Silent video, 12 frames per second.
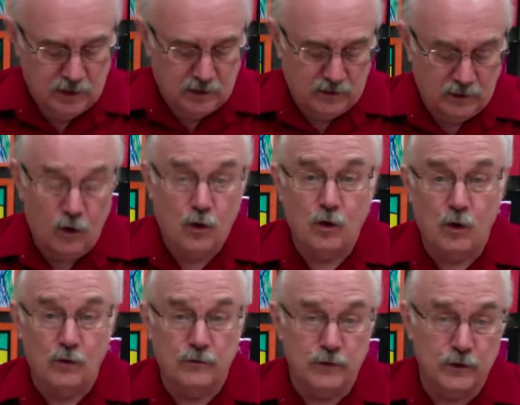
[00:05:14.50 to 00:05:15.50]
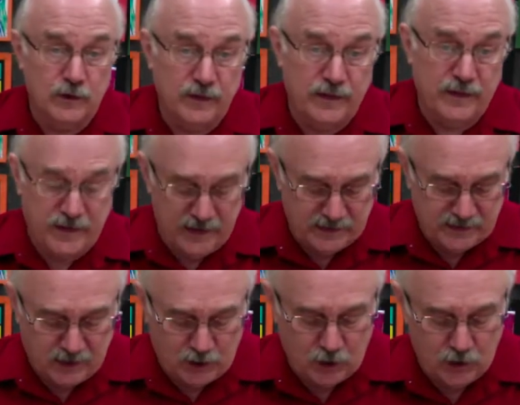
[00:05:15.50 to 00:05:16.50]
to go over this
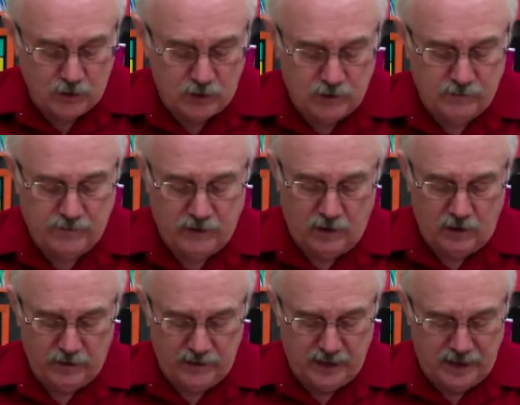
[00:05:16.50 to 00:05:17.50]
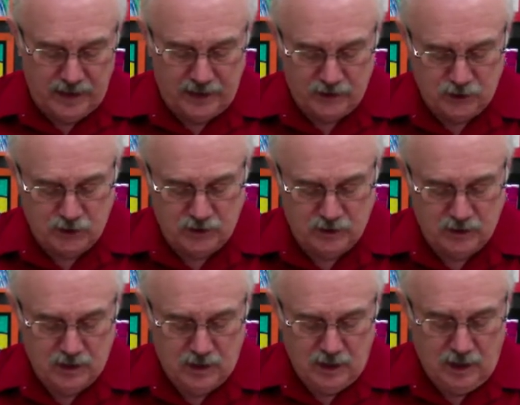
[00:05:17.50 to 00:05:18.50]
curve on the edge.
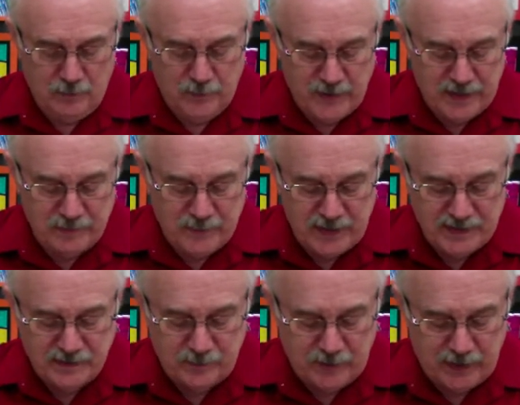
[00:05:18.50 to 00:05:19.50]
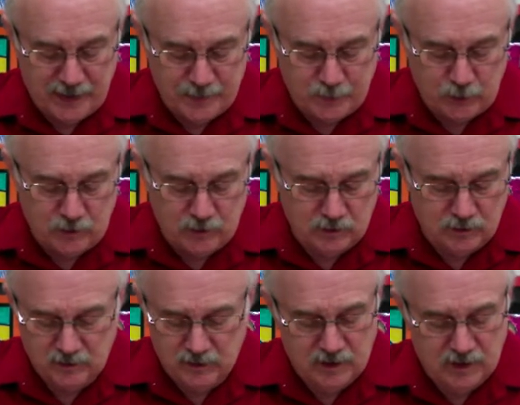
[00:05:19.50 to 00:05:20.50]
A big piece of paper
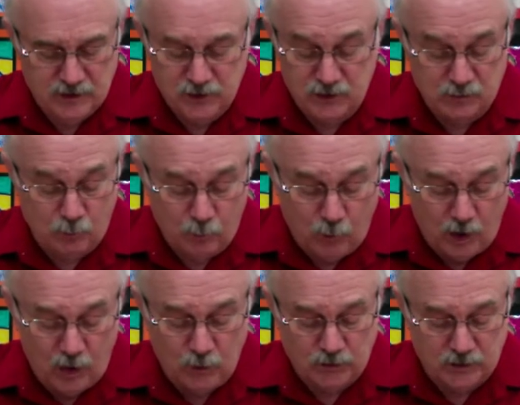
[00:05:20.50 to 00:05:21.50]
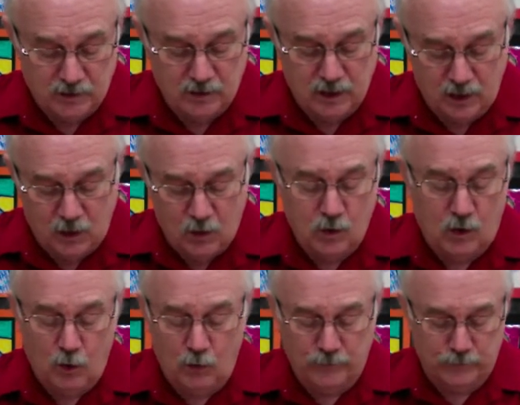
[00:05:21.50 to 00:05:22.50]
just won't go
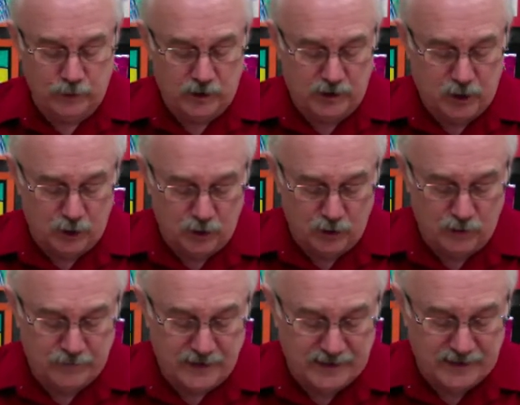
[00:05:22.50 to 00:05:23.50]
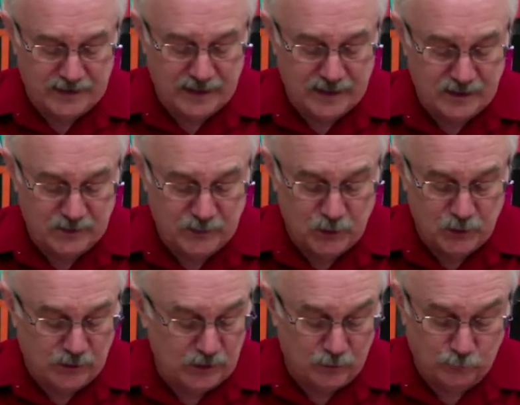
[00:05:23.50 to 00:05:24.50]
over a curve and stay smooth.
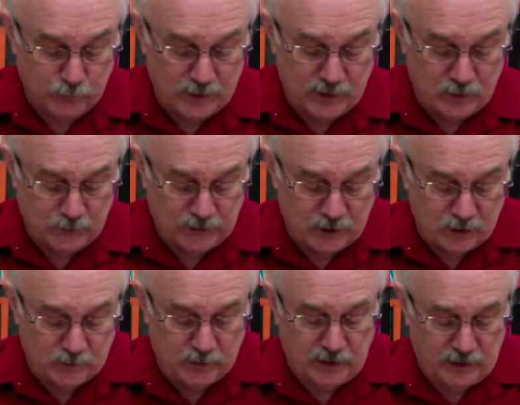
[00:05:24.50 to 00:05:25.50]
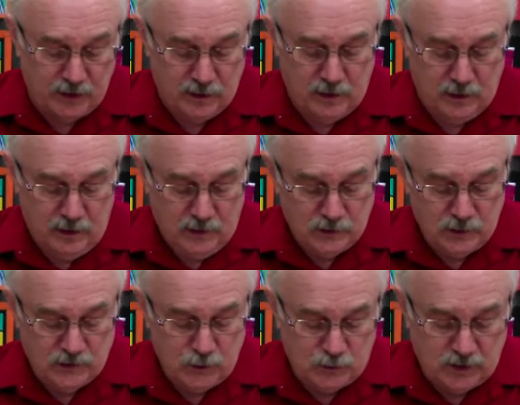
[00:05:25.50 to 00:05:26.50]
It'll wrinkle terribly. So as
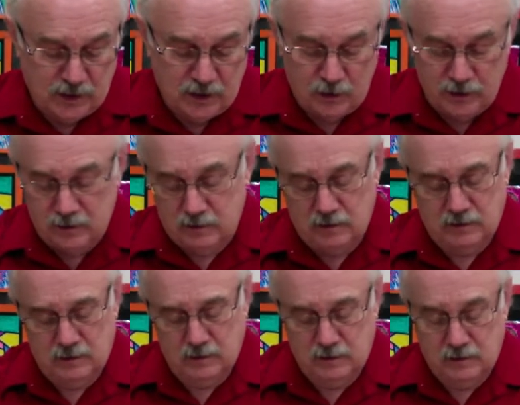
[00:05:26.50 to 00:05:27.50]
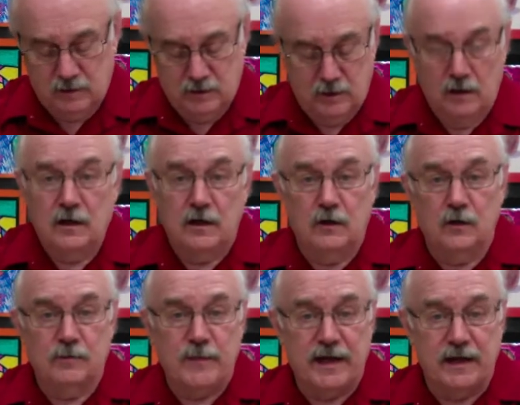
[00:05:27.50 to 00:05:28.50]
you tear it, it'll
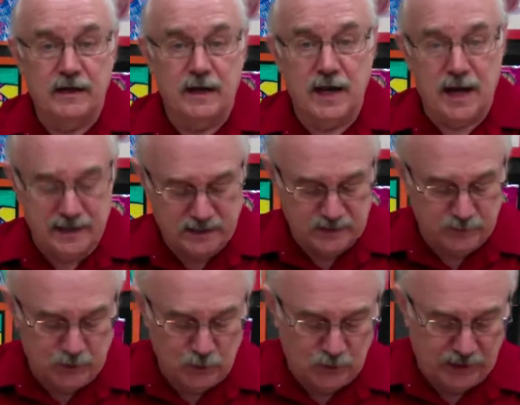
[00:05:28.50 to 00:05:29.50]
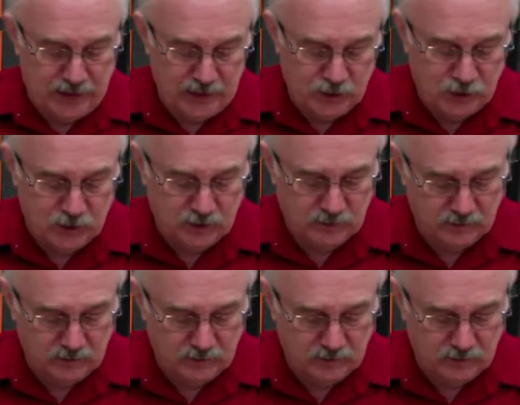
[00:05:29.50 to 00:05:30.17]
make a nice smooth edge.